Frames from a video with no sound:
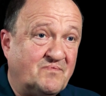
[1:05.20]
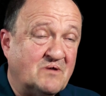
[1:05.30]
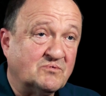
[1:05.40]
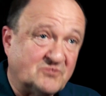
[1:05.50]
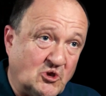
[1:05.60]

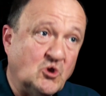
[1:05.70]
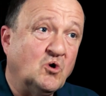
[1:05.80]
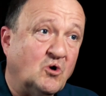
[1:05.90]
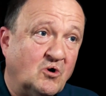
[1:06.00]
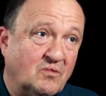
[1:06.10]
there was a
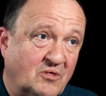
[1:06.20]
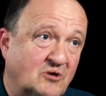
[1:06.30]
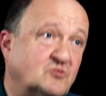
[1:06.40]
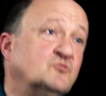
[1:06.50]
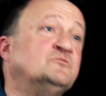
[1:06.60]
law
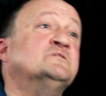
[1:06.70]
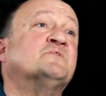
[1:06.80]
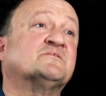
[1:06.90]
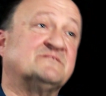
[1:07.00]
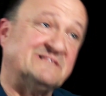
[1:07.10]
that could give
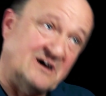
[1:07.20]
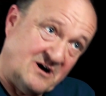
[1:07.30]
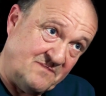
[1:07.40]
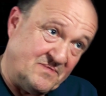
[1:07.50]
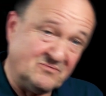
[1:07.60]
us
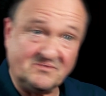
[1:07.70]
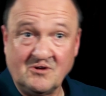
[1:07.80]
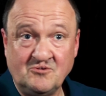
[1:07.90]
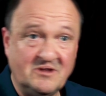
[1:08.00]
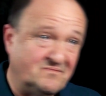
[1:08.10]
life, there was
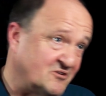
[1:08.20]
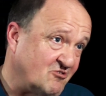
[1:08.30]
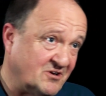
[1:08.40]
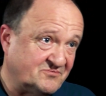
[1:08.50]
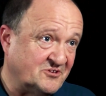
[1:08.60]
no need for
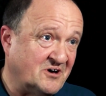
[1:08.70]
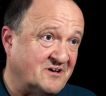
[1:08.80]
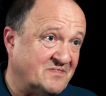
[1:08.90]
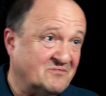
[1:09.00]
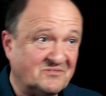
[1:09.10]
Christ to
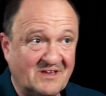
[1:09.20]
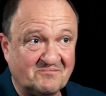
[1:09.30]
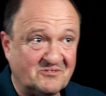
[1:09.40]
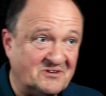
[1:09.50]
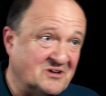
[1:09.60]
die. There was
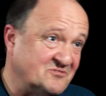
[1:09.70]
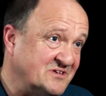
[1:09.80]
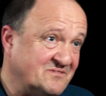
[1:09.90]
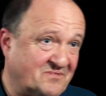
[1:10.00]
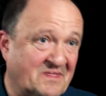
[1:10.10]
absolutely no
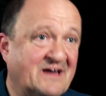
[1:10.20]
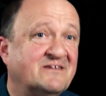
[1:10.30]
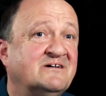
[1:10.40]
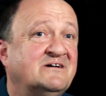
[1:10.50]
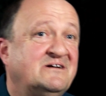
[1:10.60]
need for that.
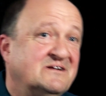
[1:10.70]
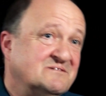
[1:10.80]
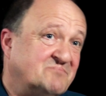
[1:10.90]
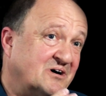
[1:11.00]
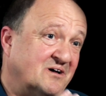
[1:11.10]

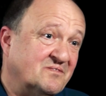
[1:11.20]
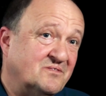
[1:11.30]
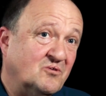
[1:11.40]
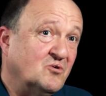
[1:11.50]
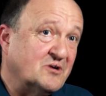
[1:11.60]
But
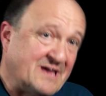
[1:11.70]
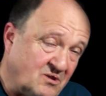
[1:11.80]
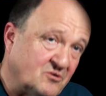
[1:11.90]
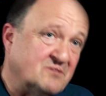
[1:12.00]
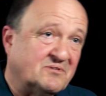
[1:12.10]
the law
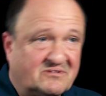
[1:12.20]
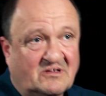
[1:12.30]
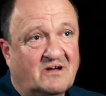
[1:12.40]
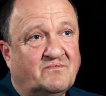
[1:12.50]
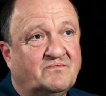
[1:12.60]
cannot give us
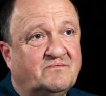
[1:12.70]
life.